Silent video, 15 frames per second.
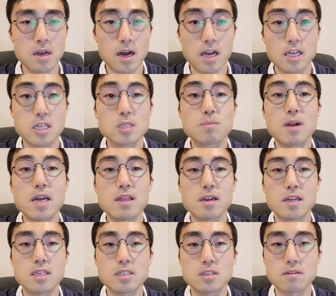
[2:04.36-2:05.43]
I'll display the
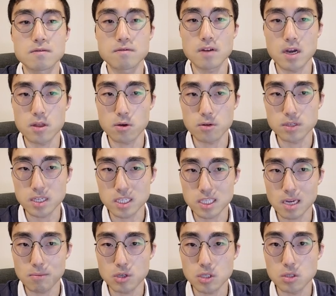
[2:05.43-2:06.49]
list of those
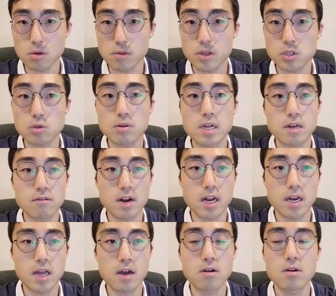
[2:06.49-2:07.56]
exceptions on the screen
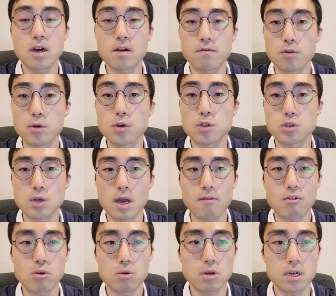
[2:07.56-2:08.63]
right now for you to
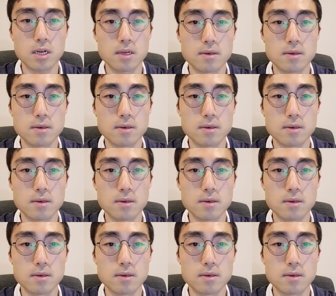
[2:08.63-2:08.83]
have a look.